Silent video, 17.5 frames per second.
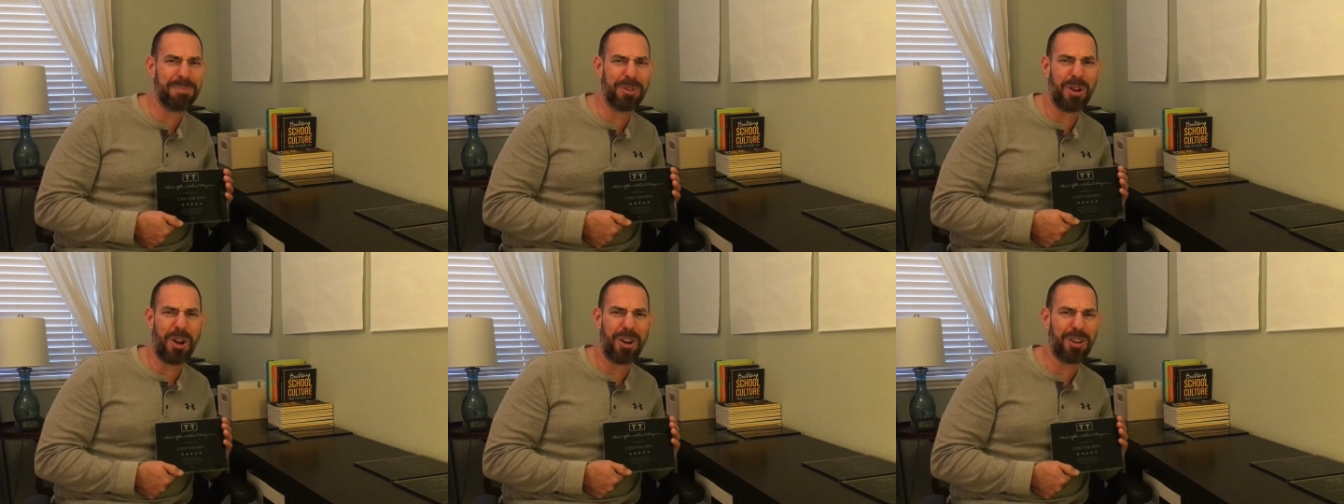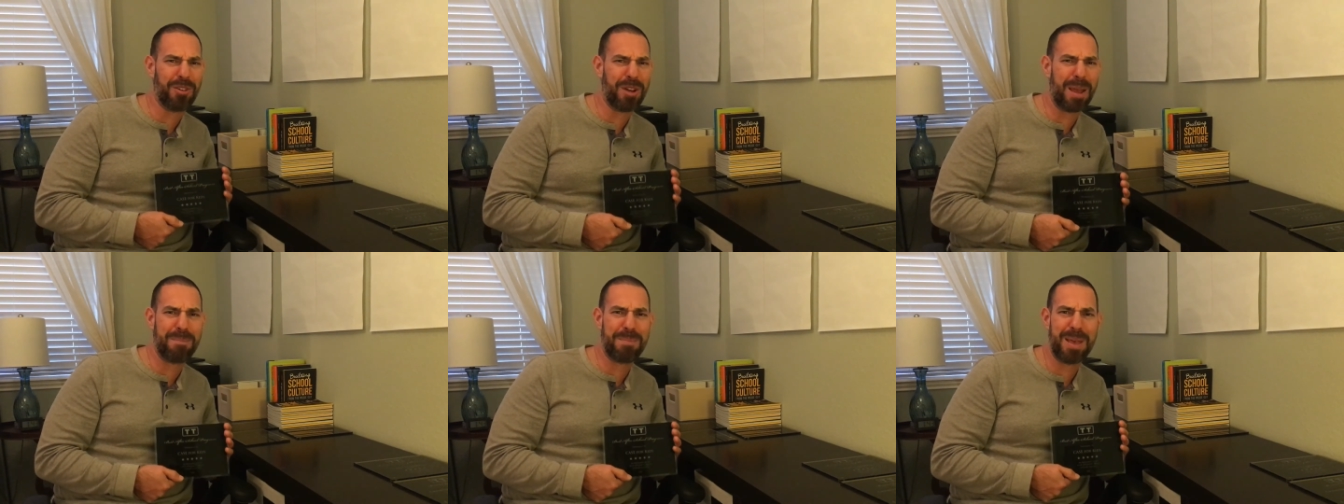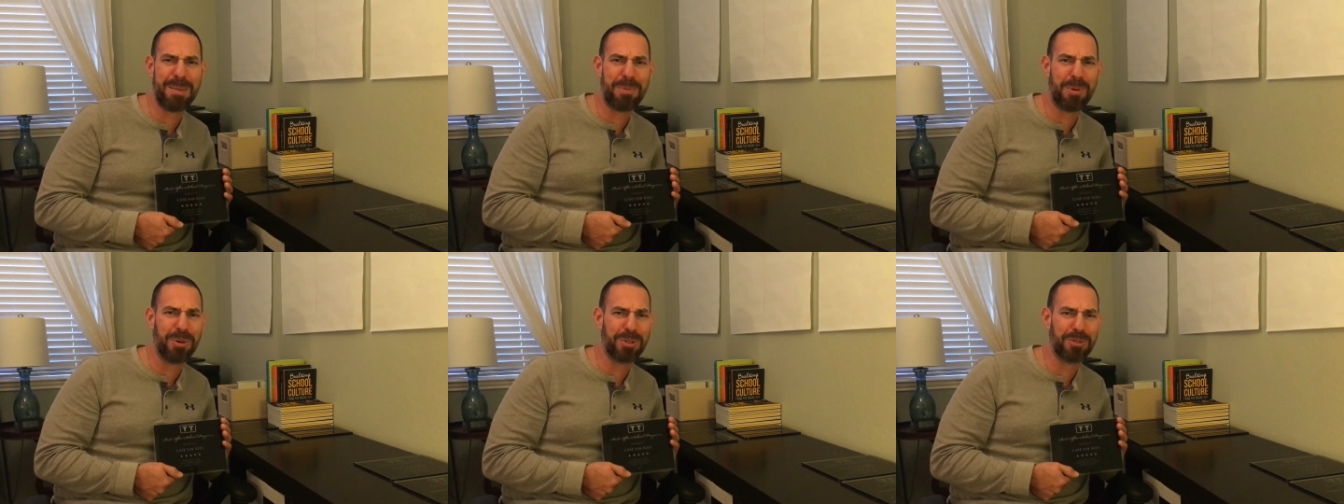They're all great
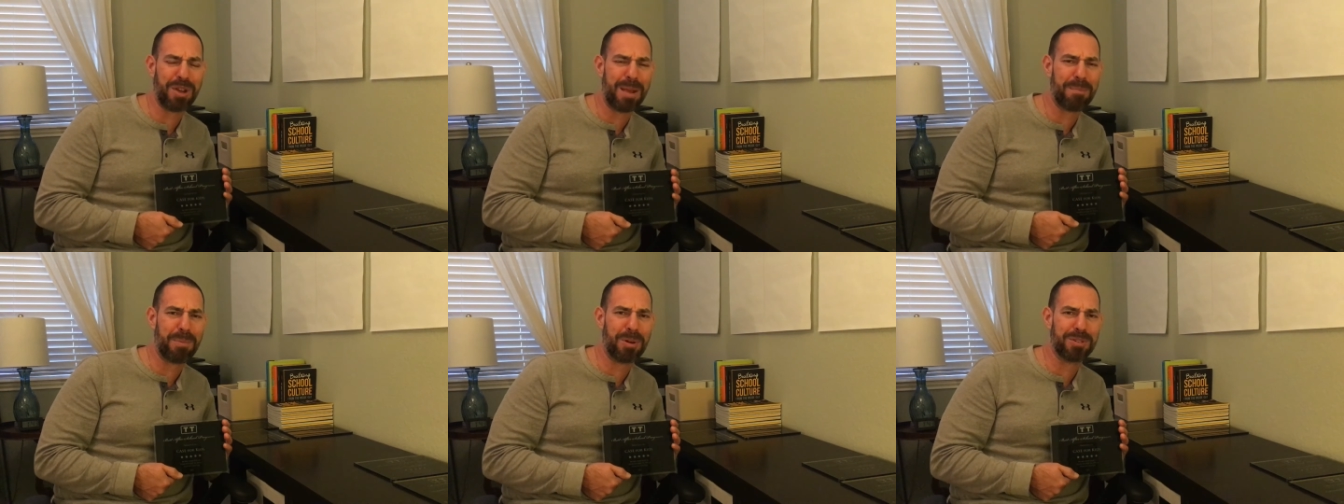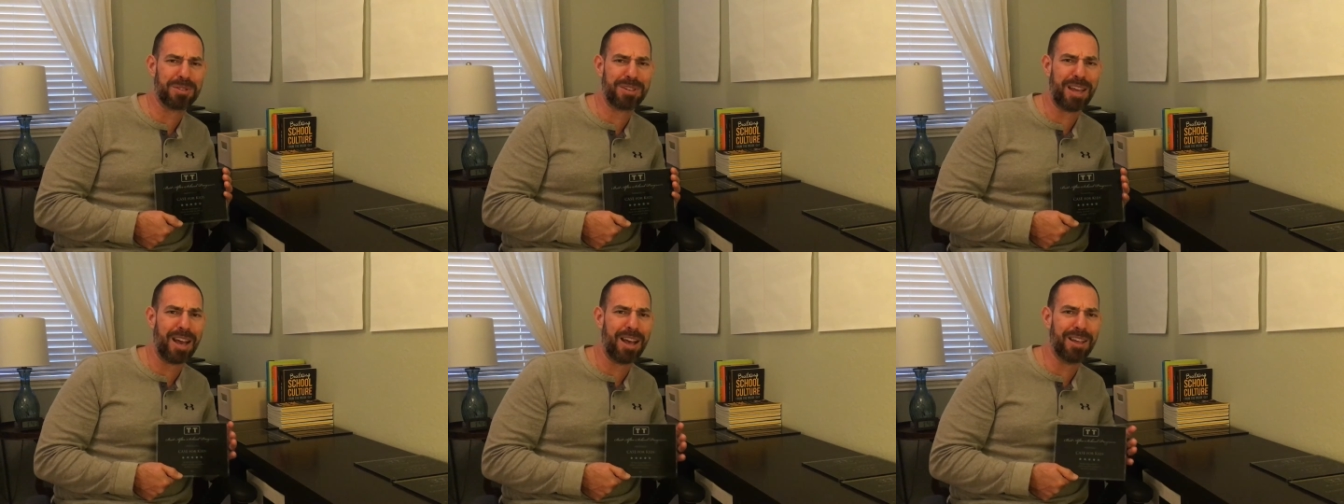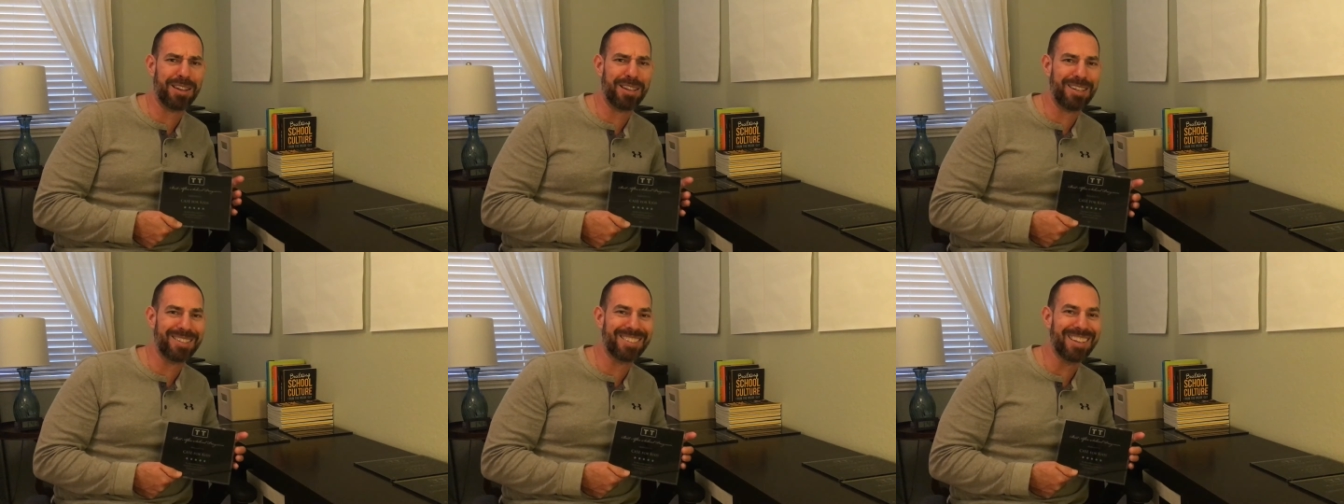people with great
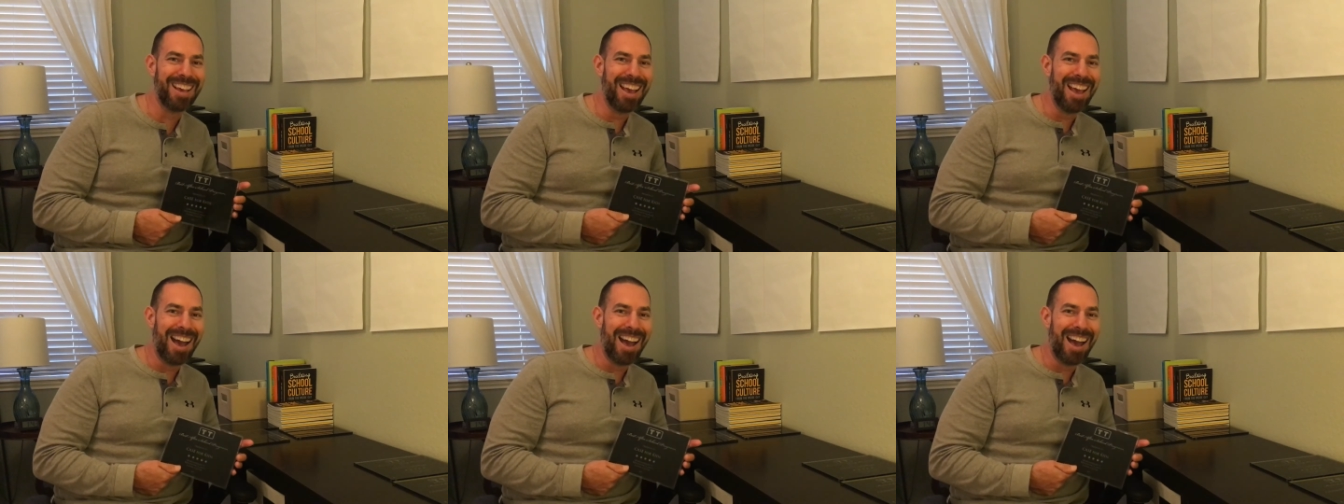personalities,